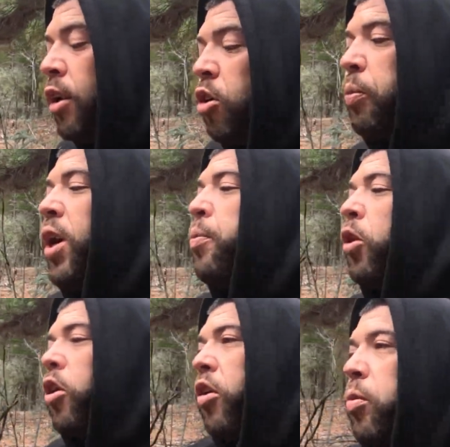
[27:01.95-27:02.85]

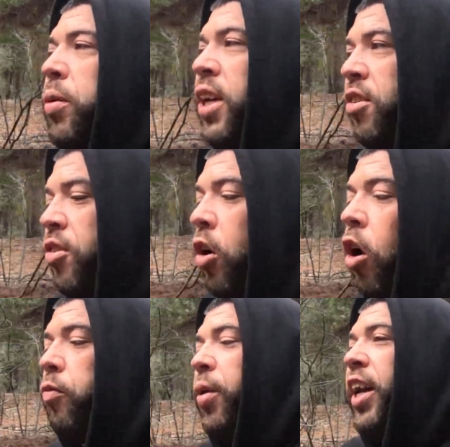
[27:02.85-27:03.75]
people are a mix
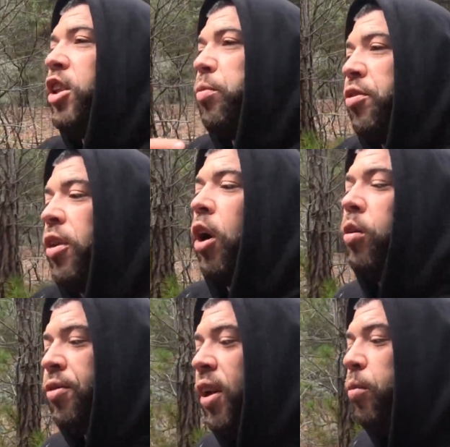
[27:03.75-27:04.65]
of being
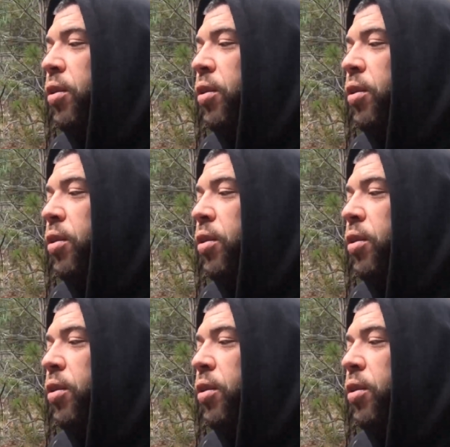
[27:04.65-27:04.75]
themselves and